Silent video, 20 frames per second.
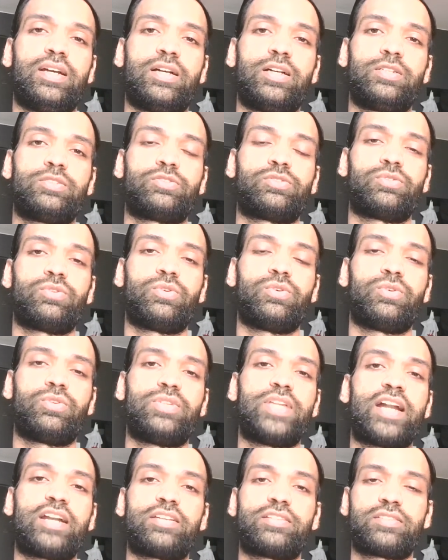So
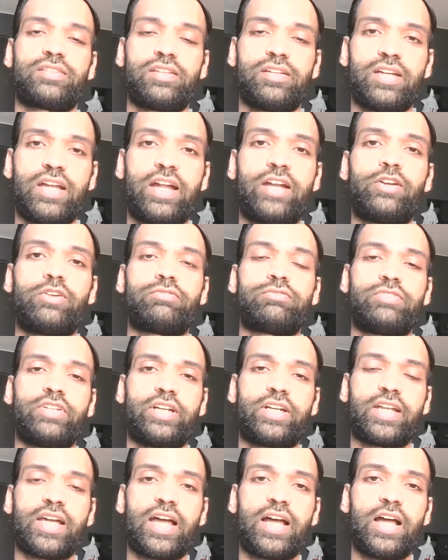that is the end of
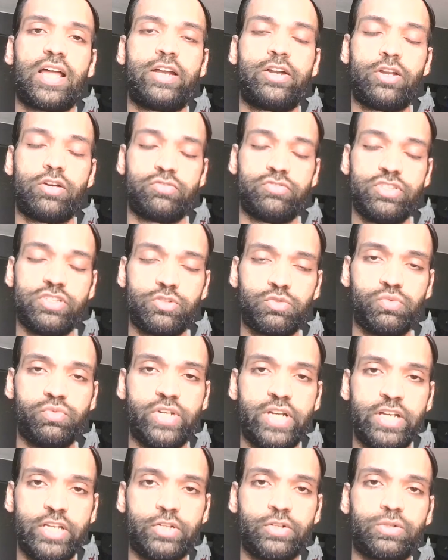it, end of this
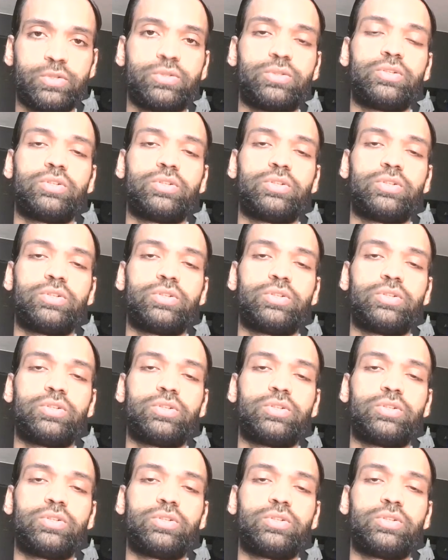video.